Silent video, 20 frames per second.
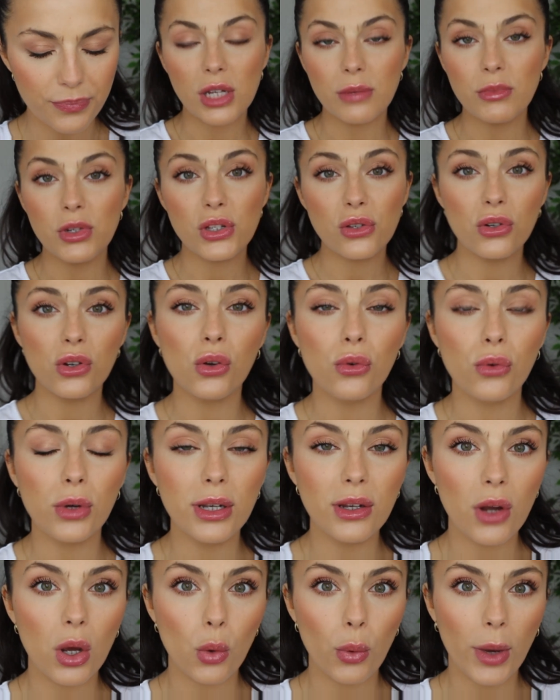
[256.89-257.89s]
So I'm just going to go
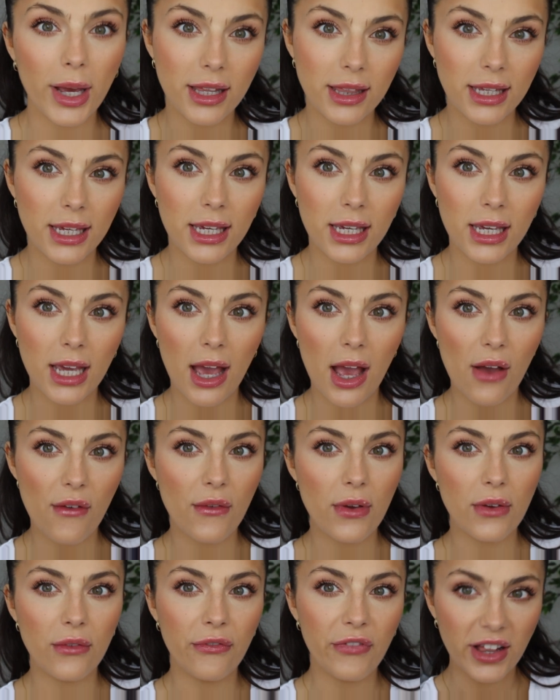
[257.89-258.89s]
and quickly
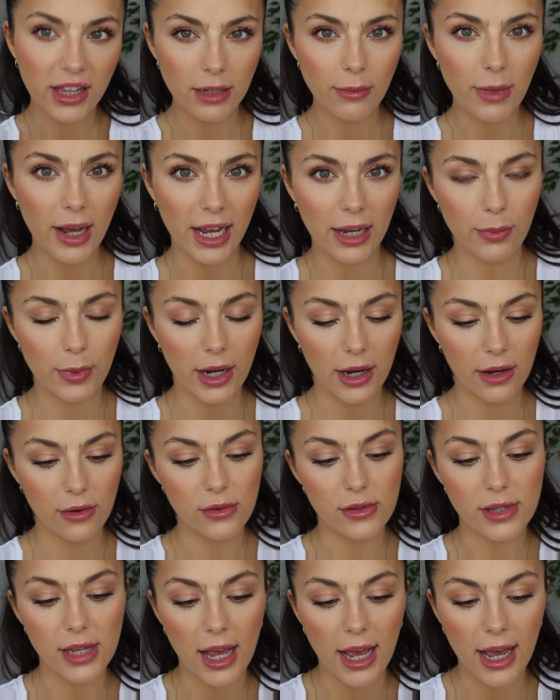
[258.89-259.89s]
fill in my
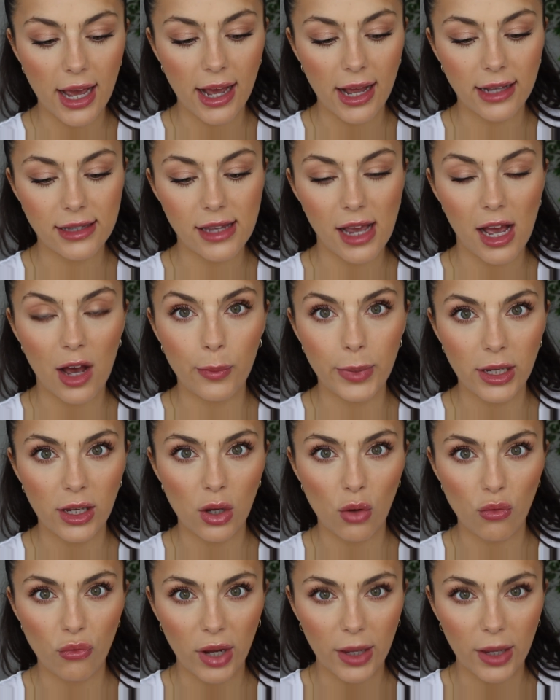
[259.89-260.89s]
eyebrows and I'll be right